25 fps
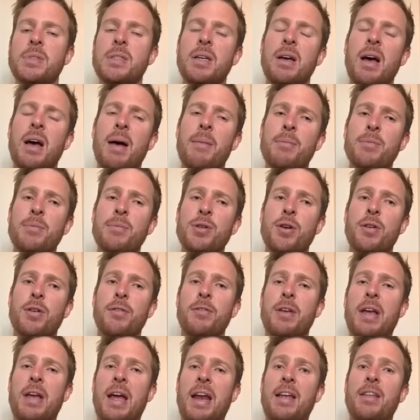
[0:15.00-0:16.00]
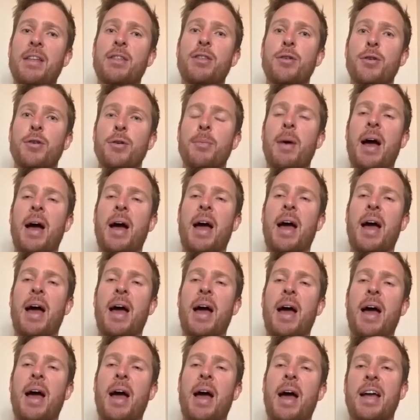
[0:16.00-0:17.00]
I'm sort of getting through my
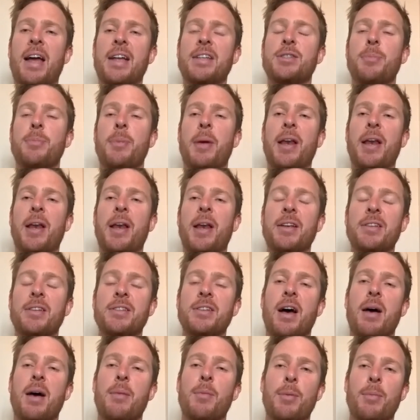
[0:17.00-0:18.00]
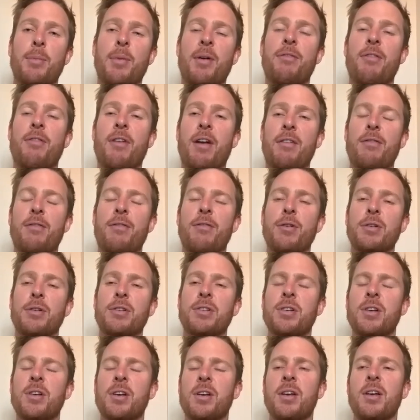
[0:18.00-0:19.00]
action and spending time on my front foot,
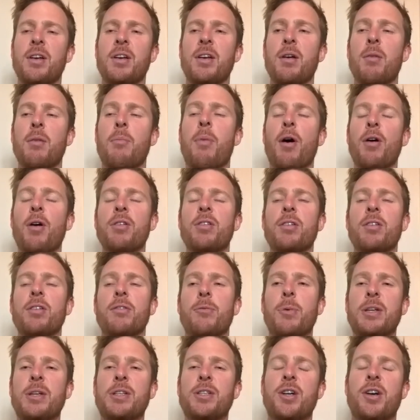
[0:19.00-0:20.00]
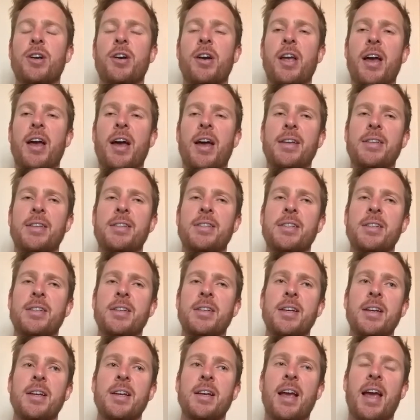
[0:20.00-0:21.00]
both of which create
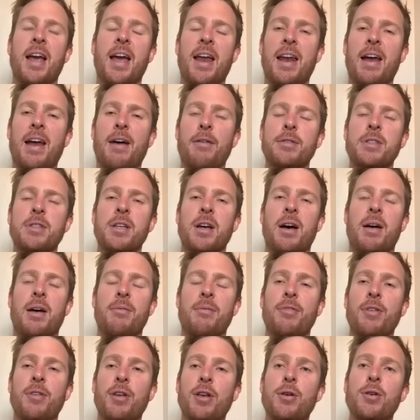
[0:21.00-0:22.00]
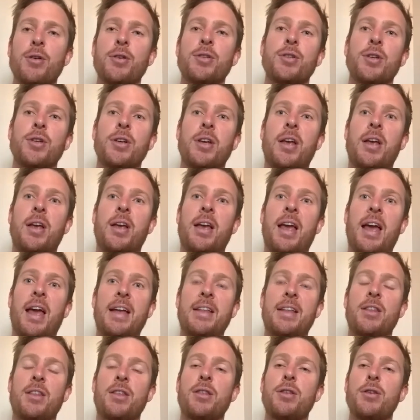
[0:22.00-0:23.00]
enough time for you to
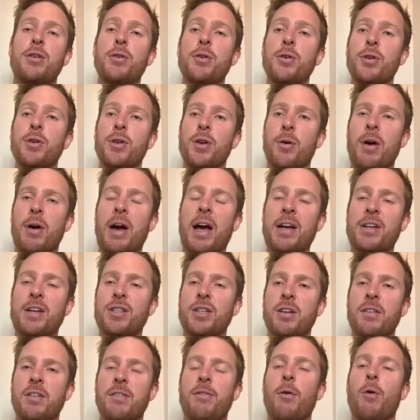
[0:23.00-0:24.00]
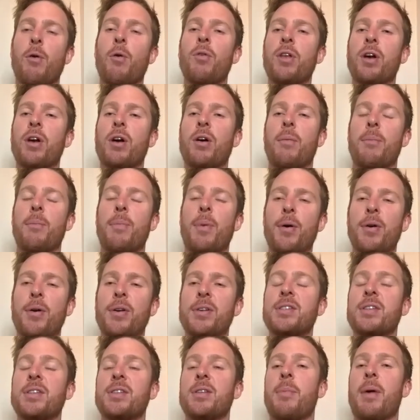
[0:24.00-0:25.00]
get through your action, for all the
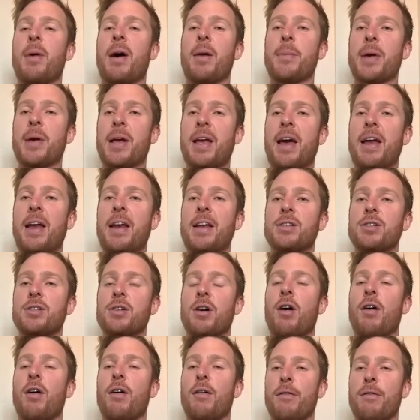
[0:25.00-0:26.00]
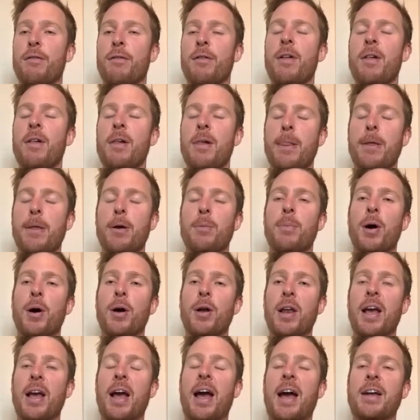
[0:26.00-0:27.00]
components and the biomechanics of your
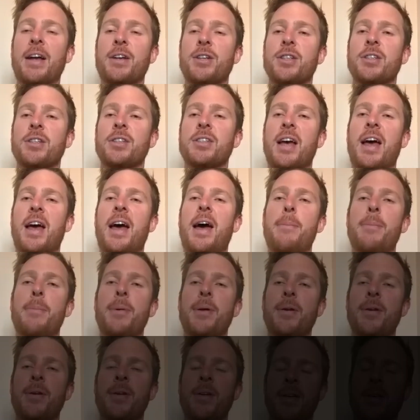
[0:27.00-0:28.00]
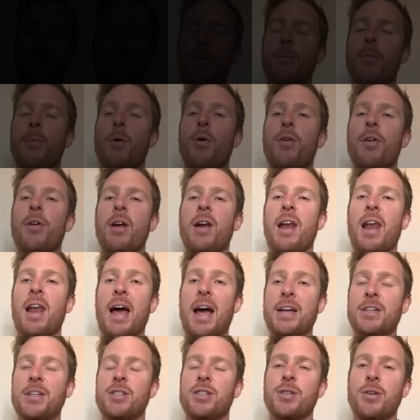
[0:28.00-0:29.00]
bowling action to happen. The more
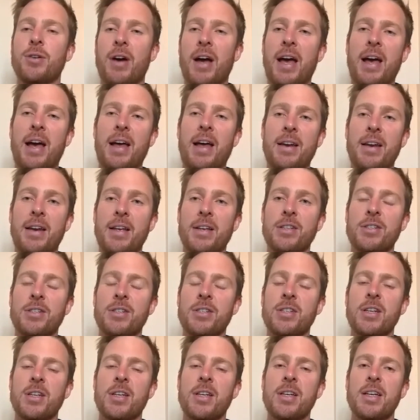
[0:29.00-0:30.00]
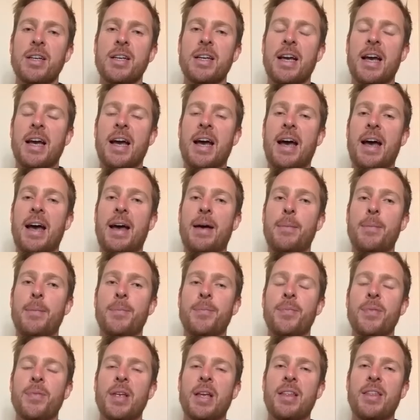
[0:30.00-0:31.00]
relaxed your hand is,
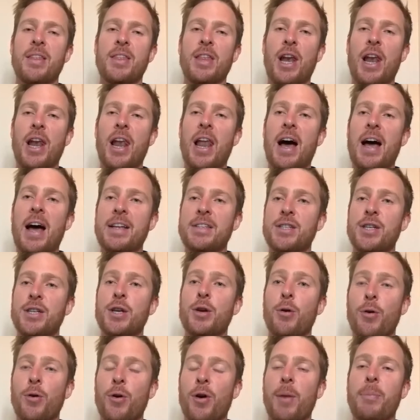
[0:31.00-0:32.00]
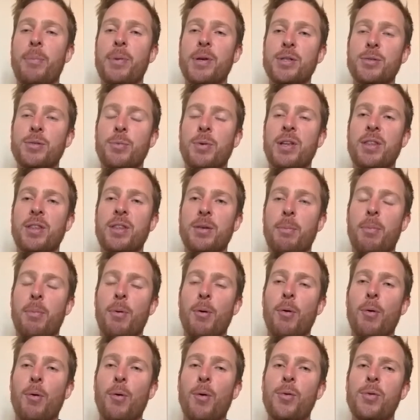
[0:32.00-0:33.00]
the lighter your grip is with the
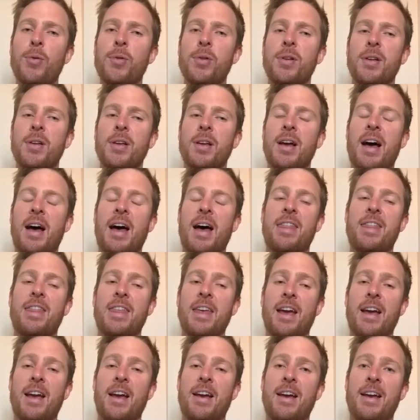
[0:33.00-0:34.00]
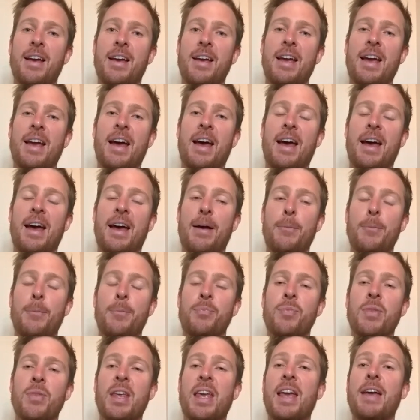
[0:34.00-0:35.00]
ball, I think
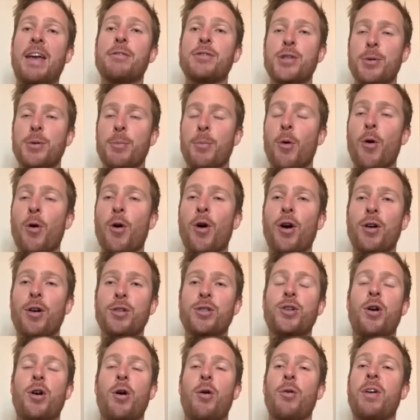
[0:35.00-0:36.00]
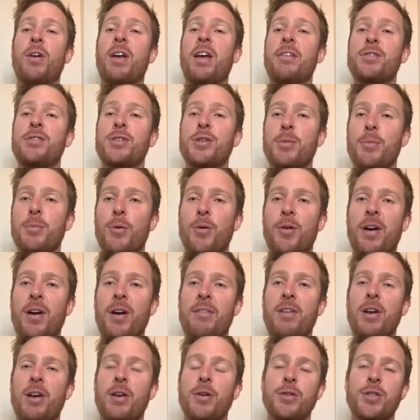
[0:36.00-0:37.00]
gives you more control, gives you more
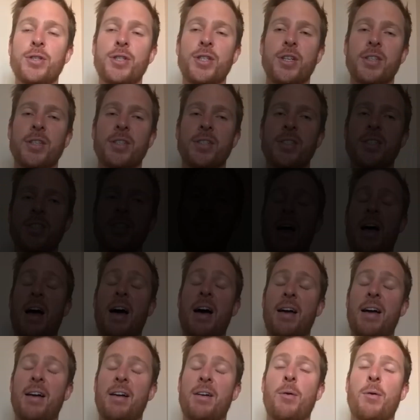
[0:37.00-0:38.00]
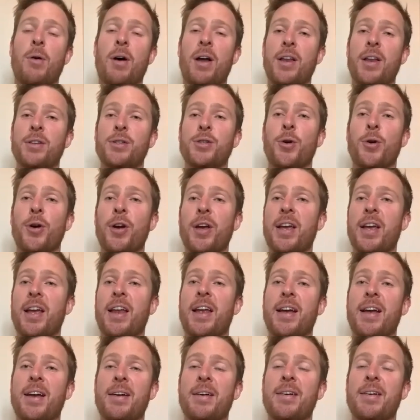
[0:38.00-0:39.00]
revolutions. I quite enjoy
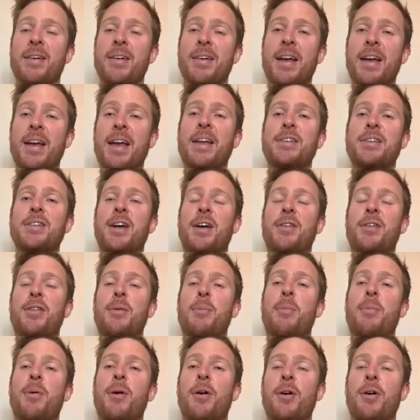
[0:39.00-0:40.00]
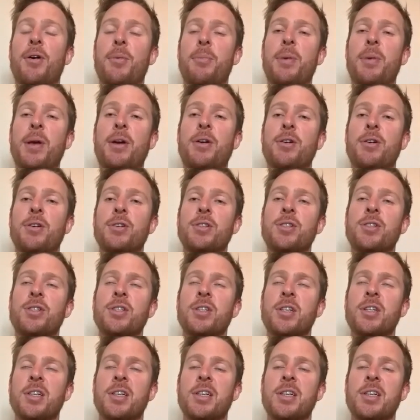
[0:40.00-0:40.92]
getting hit out the park, because